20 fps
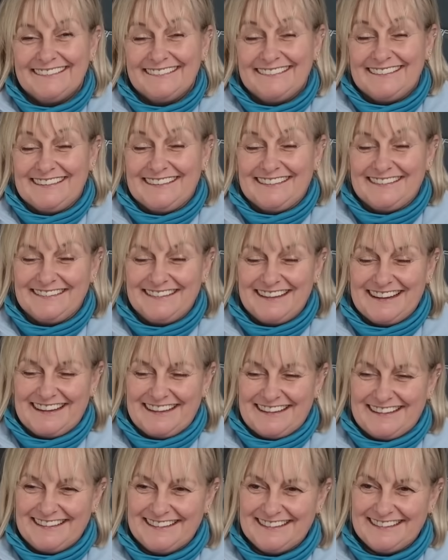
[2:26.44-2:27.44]
Well,
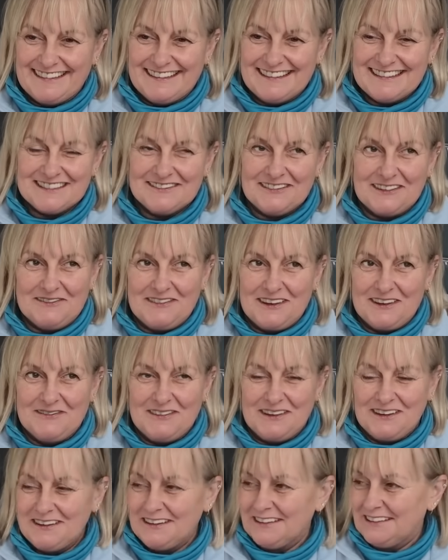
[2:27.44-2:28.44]
yeah, that's one way of
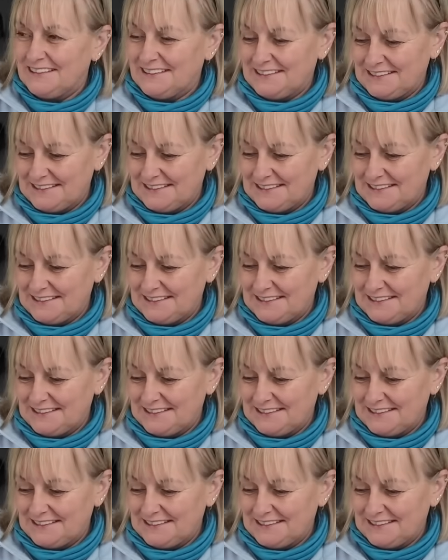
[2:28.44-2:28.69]
putting it.